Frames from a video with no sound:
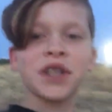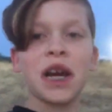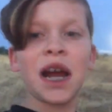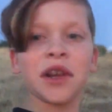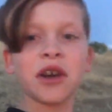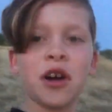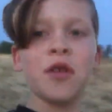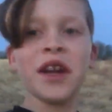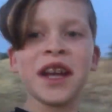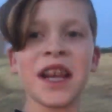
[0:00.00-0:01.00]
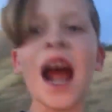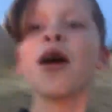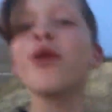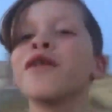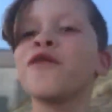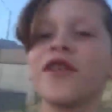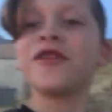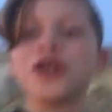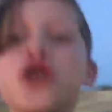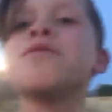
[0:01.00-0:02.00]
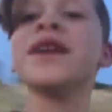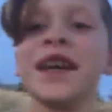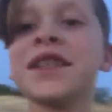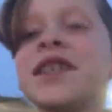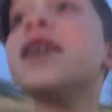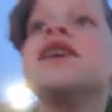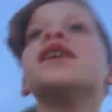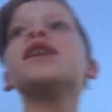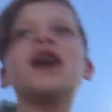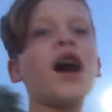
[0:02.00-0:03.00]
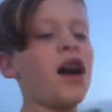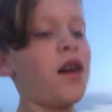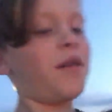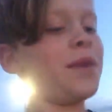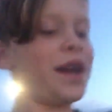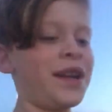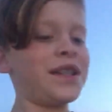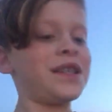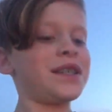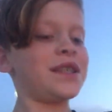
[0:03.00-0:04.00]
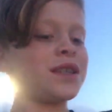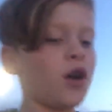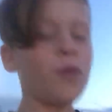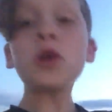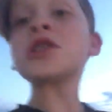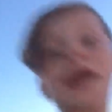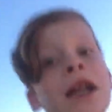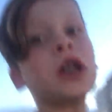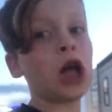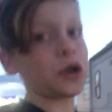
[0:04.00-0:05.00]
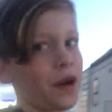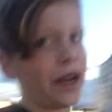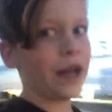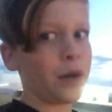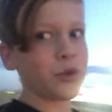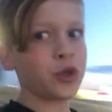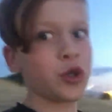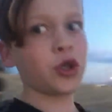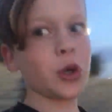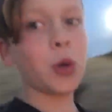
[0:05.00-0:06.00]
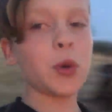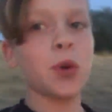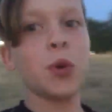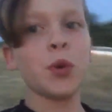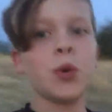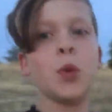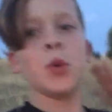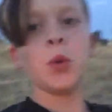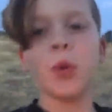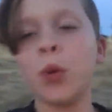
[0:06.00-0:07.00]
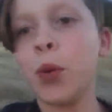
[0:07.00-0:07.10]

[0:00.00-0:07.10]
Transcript: to Idaho in an hour and 52 minutes. And it's almost 9 o'clock right now, so